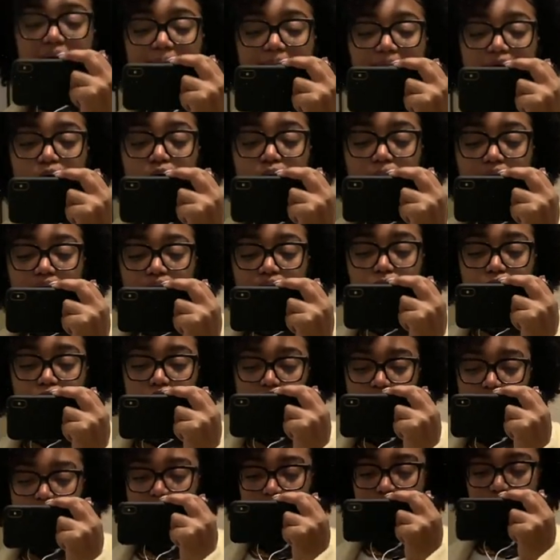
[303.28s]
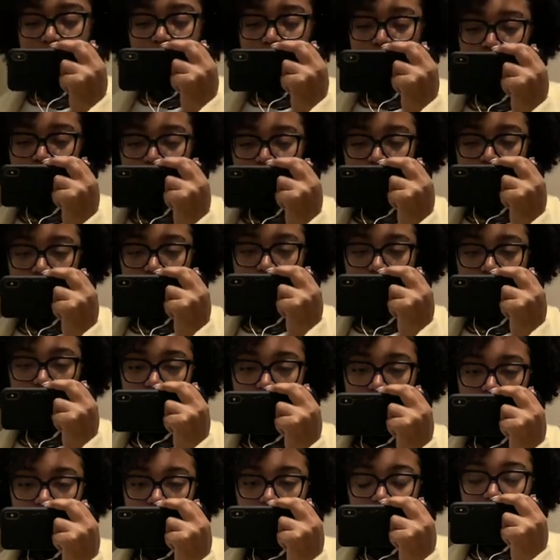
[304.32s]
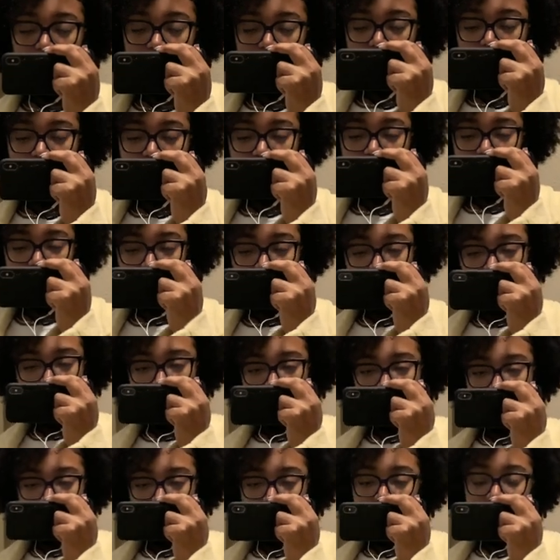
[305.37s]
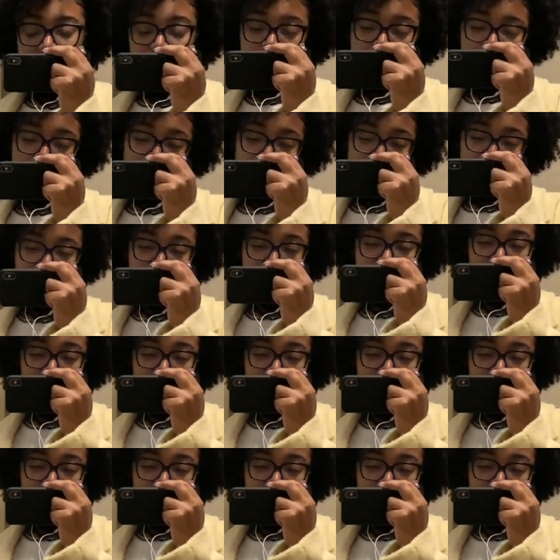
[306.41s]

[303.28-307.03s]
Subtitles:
I'm going to change the sneakers that I bought